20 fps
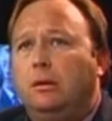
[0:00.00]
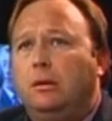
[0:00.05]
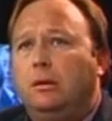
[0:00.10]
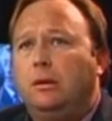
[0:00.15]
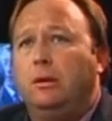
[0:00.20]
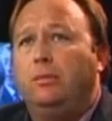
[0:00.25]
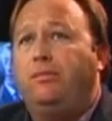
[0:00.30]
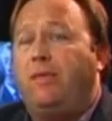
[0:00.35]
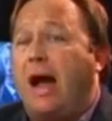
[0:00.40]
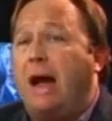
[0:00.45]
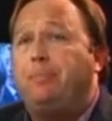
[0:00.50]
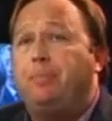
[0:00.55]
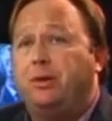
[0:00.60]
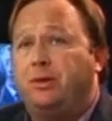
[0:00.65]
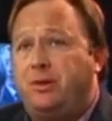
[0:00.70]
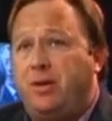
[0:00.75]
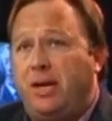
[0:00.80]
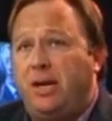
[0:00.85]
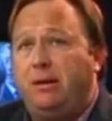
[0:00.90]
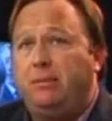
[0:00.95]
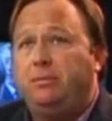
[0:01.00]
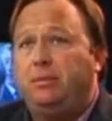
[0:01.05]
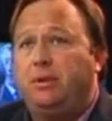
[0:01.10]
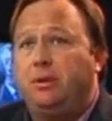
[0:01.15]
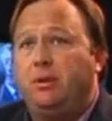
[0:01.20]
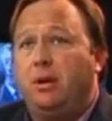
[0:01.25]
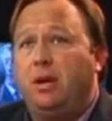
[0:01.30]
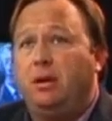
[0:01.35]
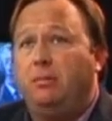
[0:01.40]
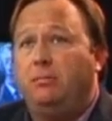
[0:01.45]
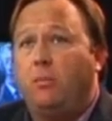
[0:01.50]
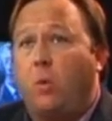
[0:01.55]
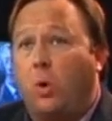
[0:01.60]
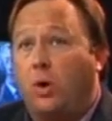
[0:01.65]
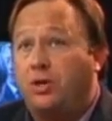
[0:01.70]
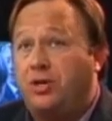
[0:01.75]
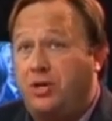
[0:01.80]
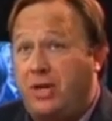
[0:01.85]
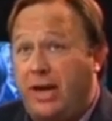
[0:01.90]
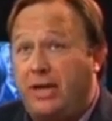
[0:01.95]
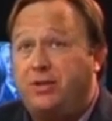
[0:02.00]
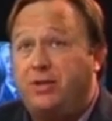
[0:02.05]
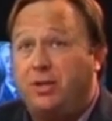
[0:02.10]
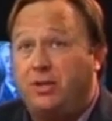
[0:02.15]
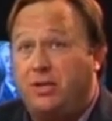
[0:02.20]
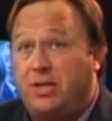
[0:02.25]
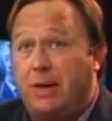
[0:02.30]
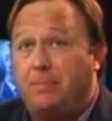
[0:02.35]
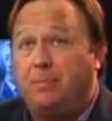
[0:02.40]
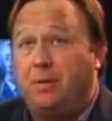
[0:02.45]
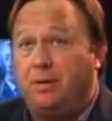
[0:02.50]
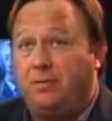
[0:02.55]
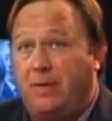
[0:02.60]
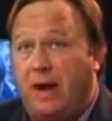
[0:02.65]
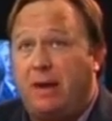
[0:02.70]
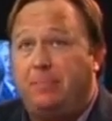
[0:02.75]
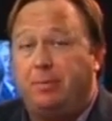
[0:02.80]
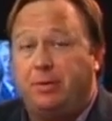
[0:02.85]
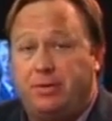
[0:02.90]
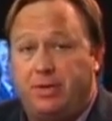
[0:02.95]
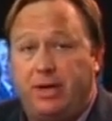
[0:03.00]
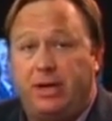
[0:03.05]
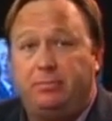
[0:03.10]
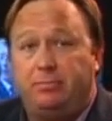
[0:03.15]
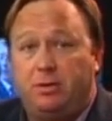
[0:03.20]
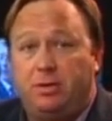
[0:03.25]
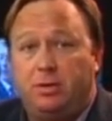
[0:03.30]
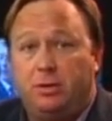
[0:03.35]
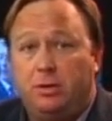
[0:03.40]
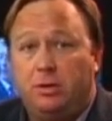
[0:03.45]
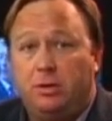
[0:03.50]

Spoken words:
Viper teams, more states accepting Viper teams.